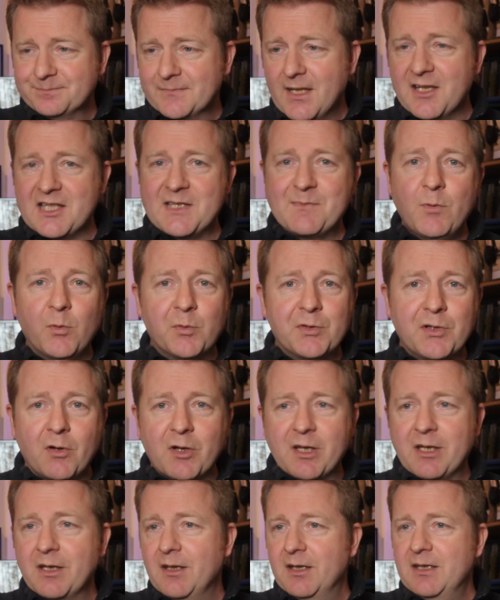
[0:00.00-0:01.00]
a small
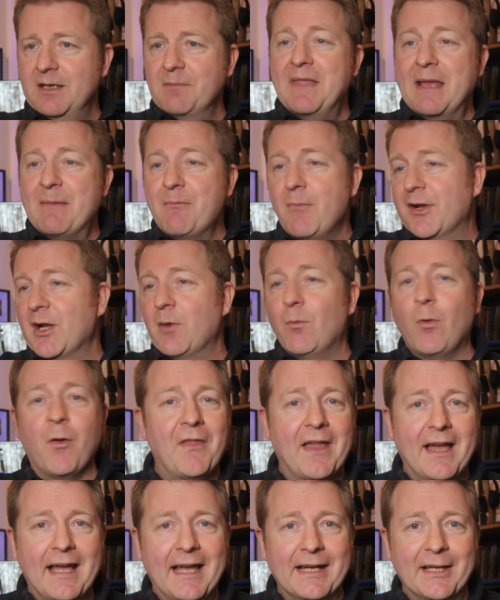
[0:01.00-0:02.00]
dog, they might not want
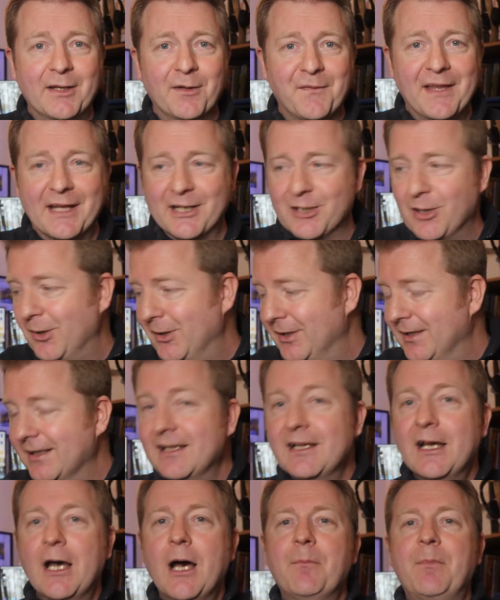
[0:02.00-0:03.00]
that hanging off their collar.
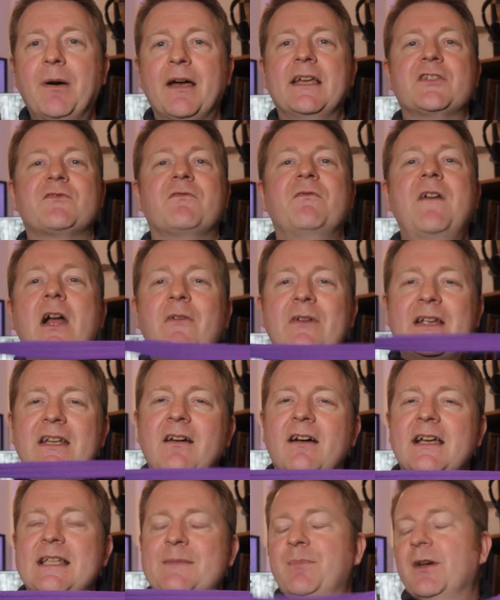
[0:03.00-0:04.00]
But it's very
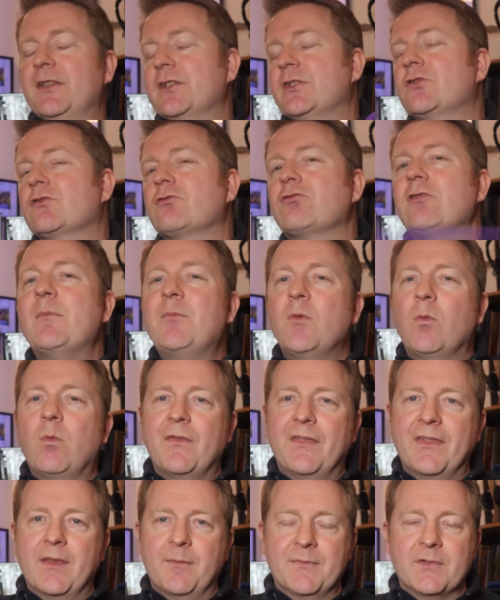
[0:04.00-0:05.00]
nice, but the trouble
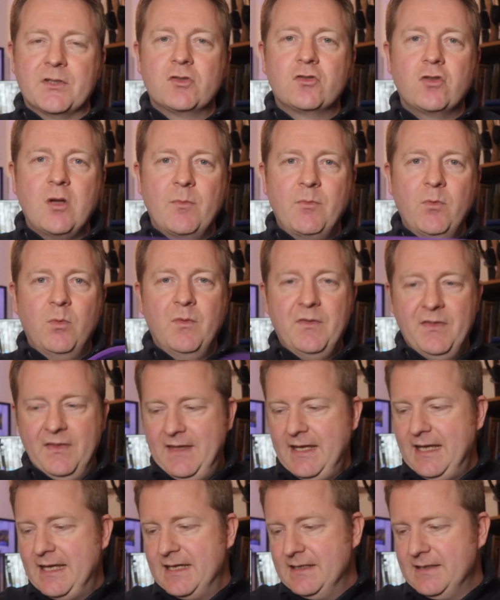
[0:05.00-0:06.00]
with them, the trouble with
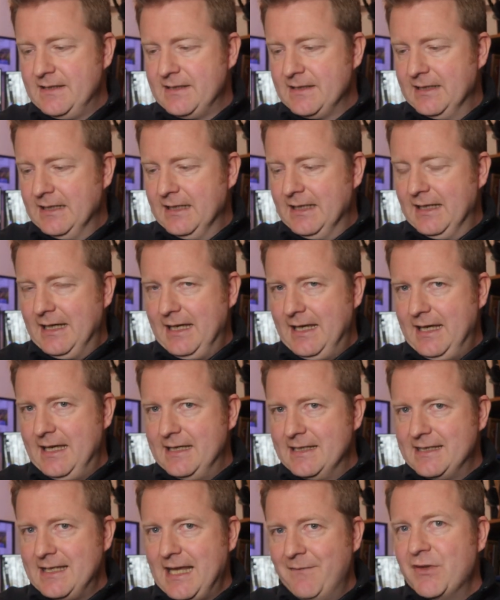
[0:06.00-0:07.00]
these
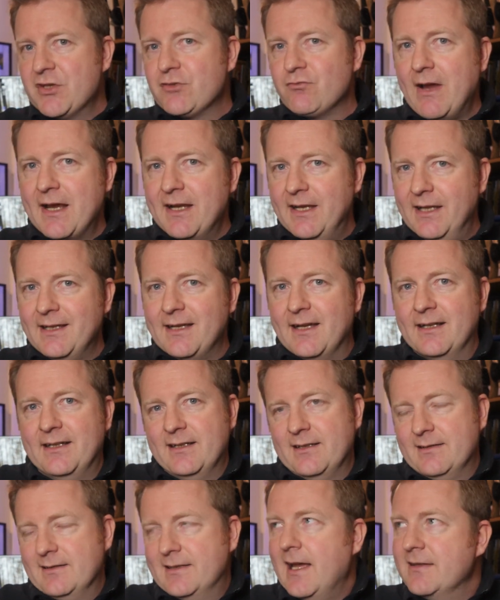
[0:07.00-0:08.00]
is if it's raining, and
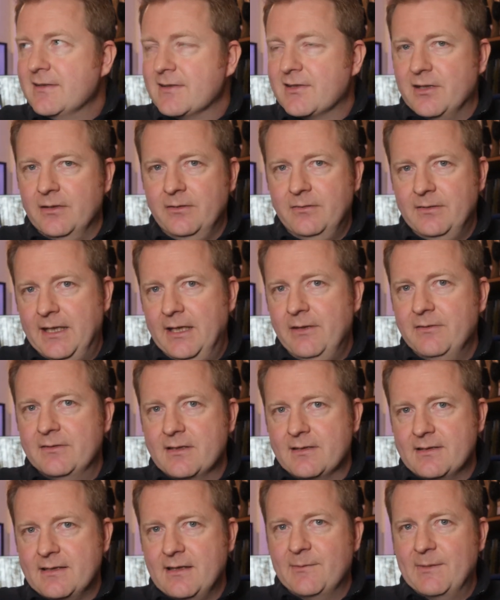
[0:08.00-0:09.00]
it tends to here in the
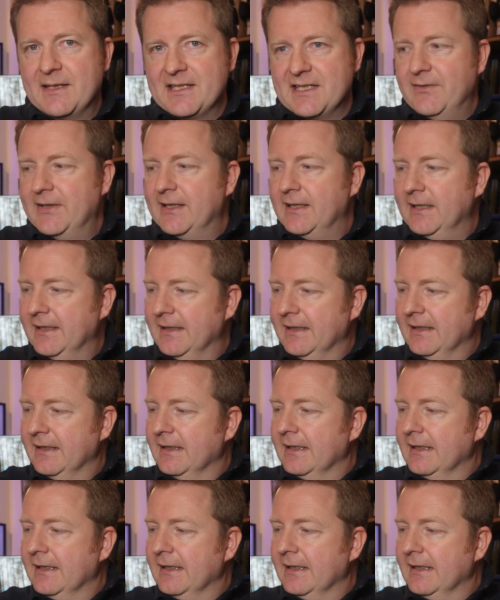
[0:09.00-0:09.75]
southwest of England,